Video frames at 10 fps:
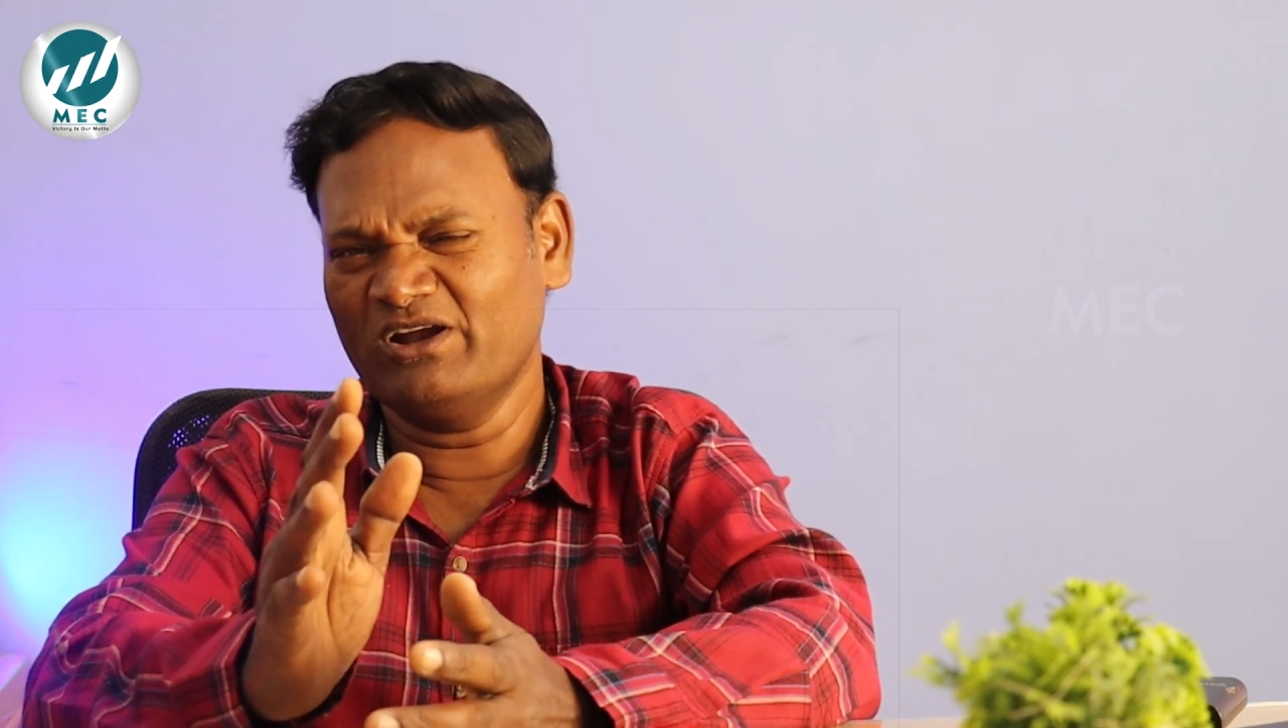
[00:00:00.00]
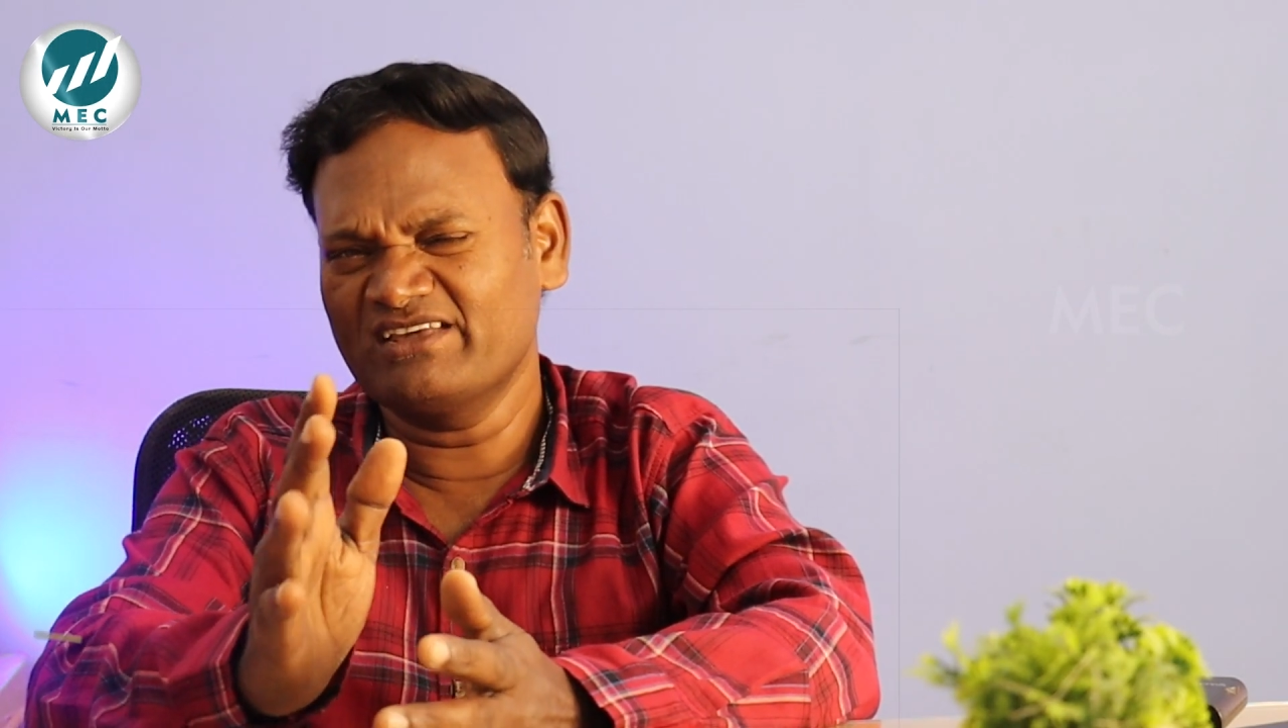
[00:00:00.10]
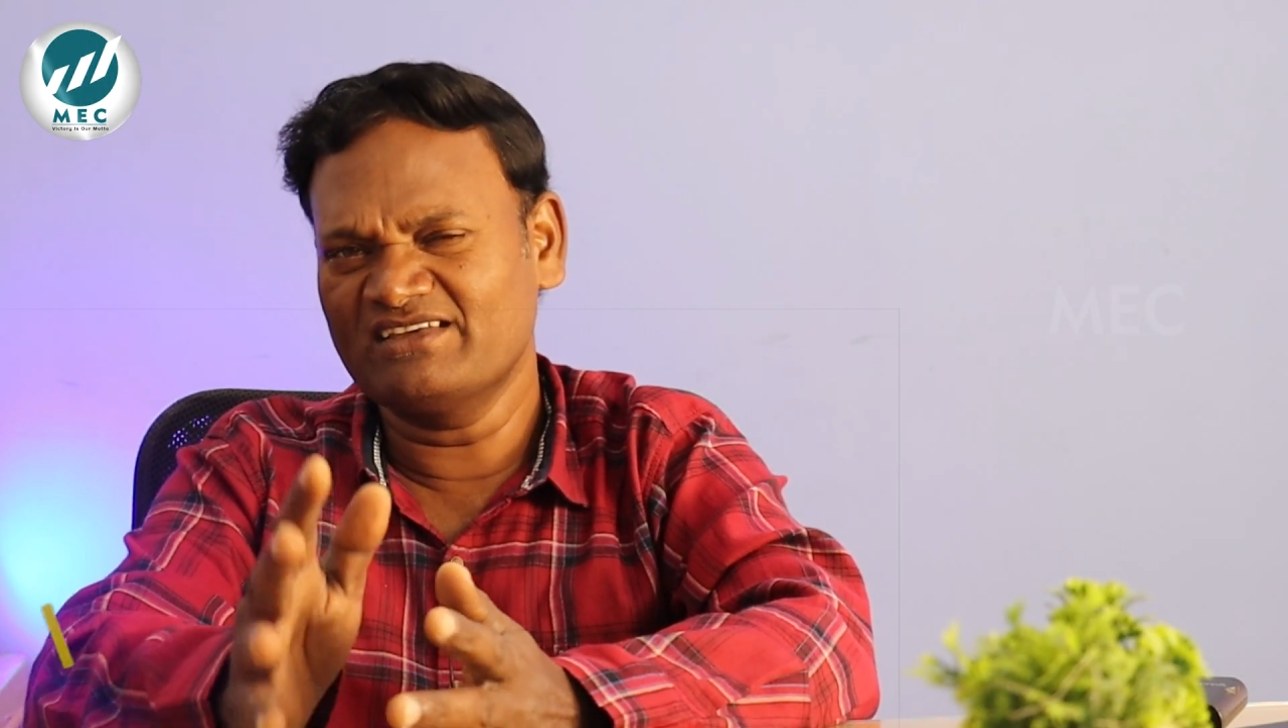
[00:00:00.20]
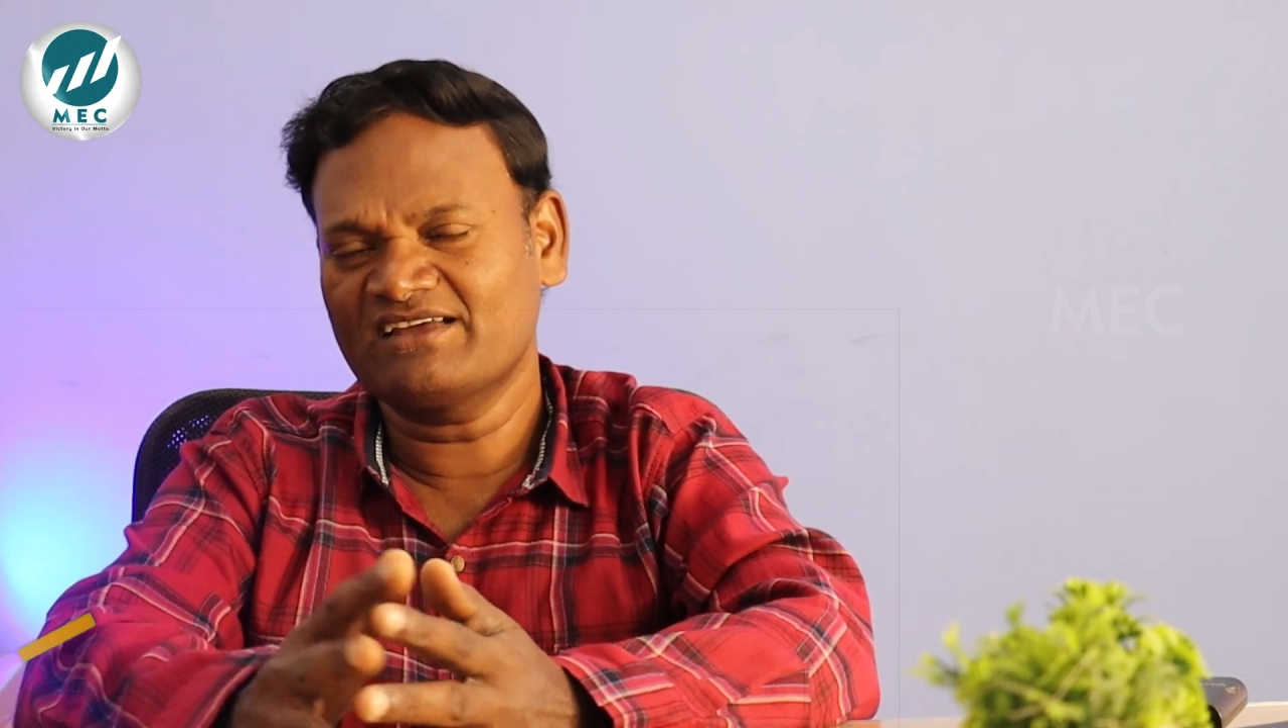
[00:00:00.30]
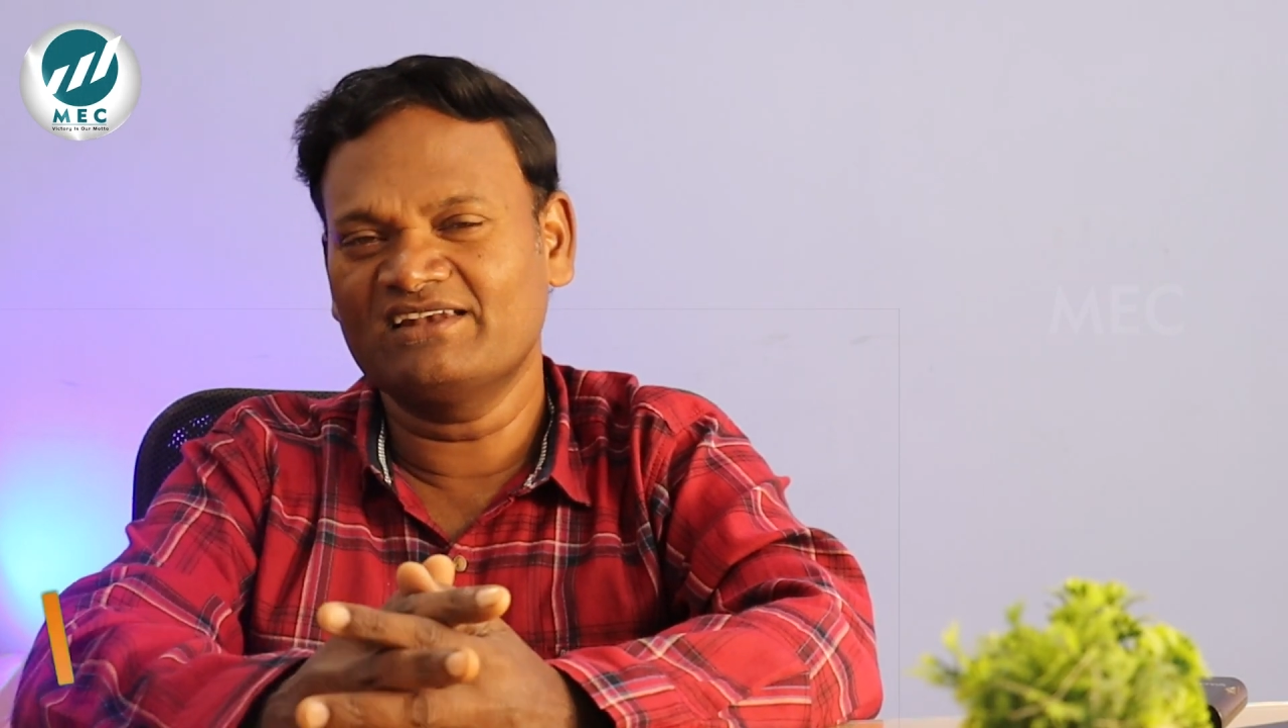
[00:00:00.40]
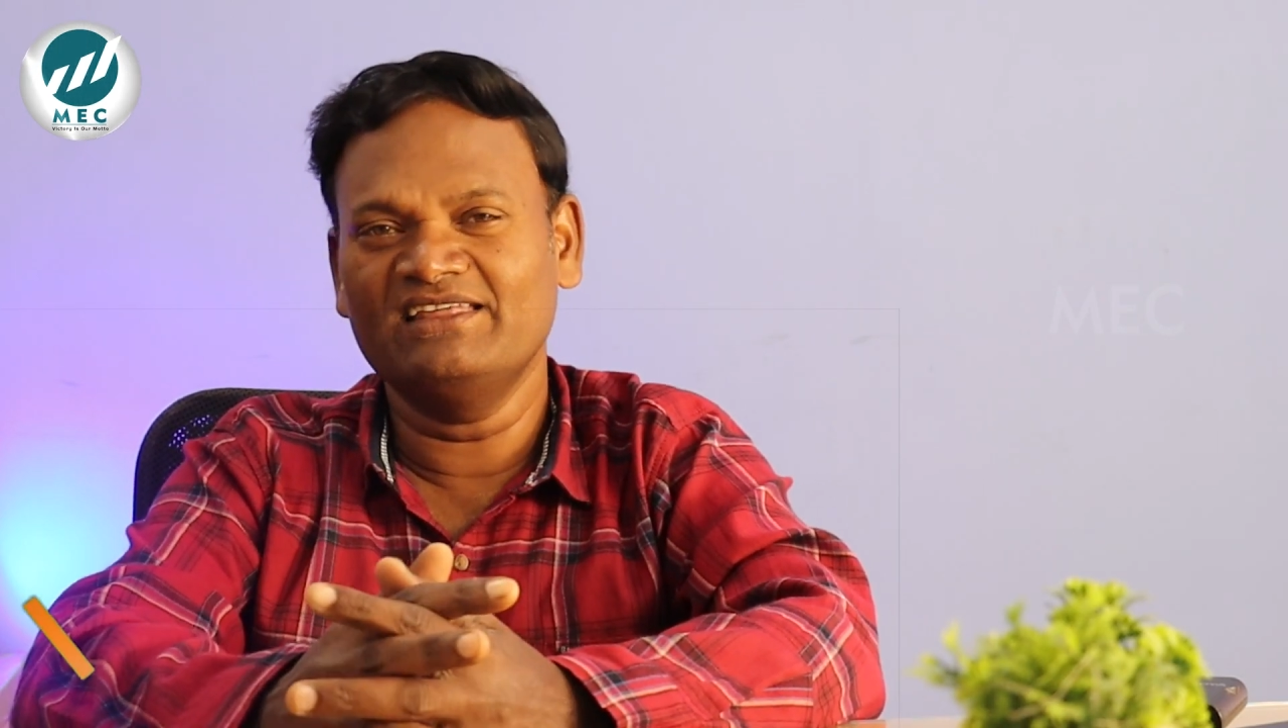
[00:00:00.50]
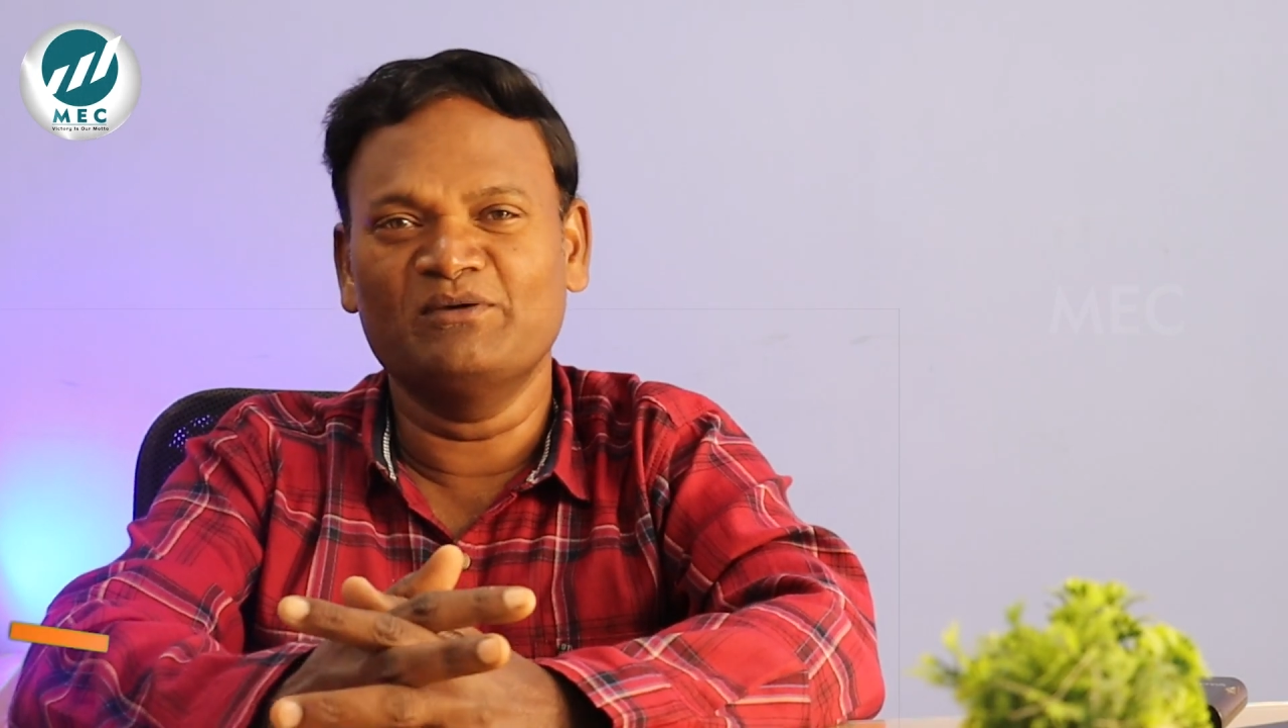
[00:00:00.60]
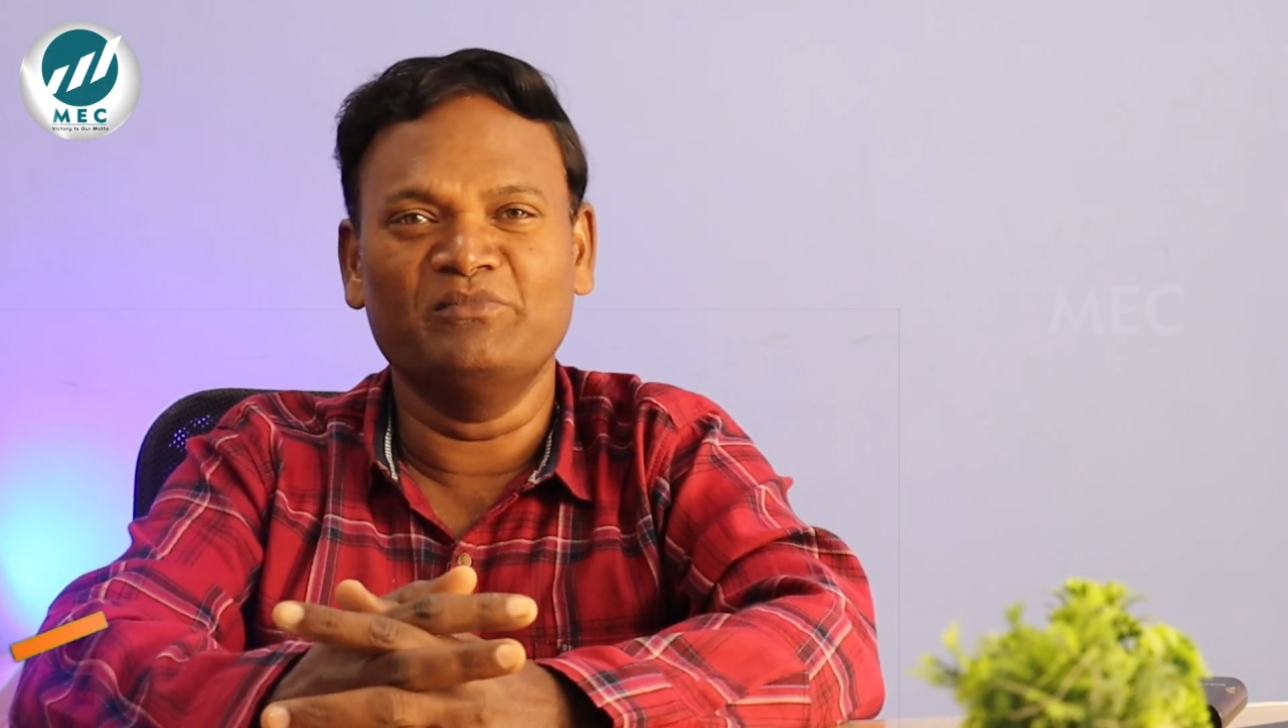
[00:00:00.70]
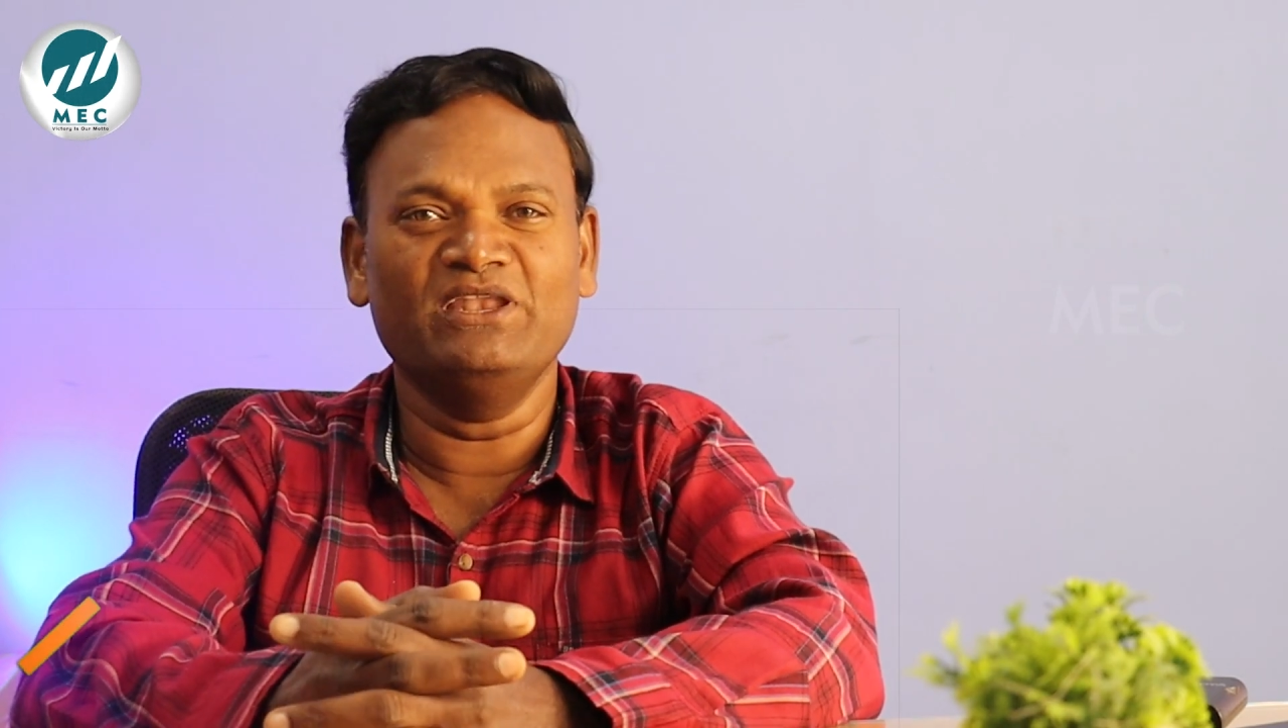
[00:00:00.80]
what exactly the